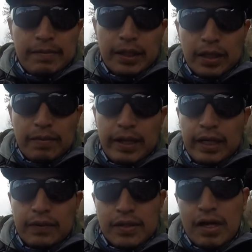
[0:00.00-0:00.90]
The bigger
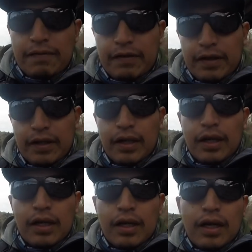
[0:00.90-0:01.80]
brown was off
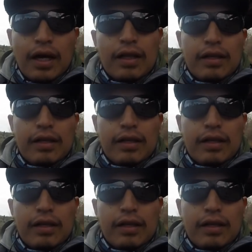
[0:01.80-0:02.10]
a,